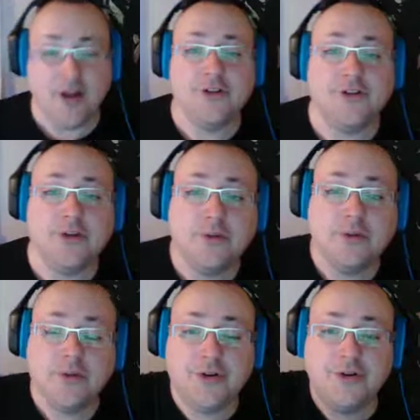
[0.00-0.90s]

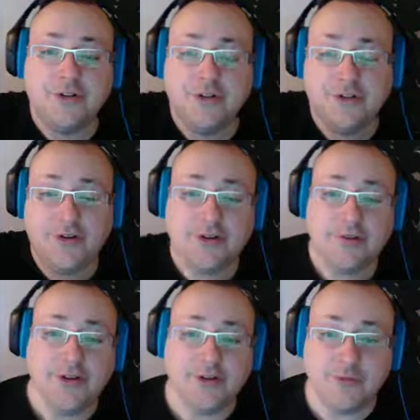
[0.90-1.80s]
So there's a
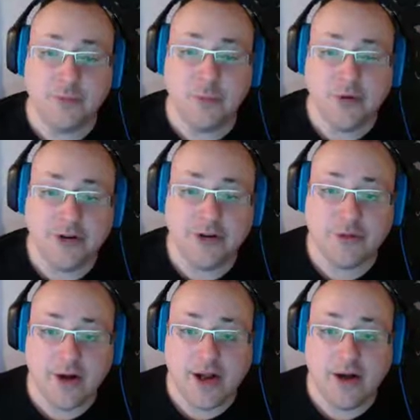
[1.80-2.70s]
list of abilities
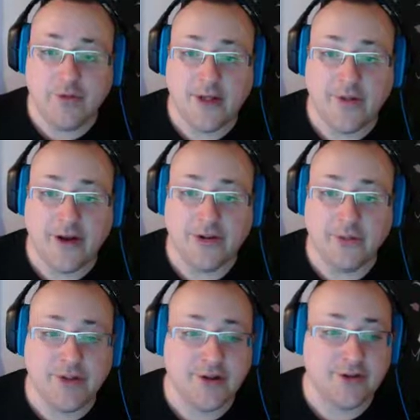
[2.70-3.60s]
right now that like do
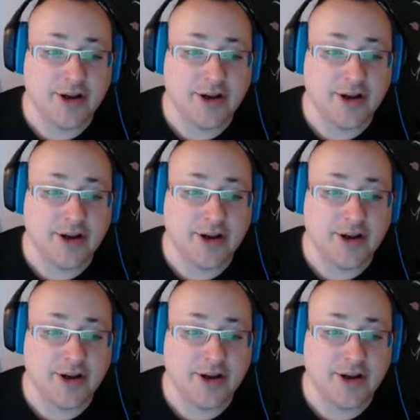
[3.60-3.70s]
things like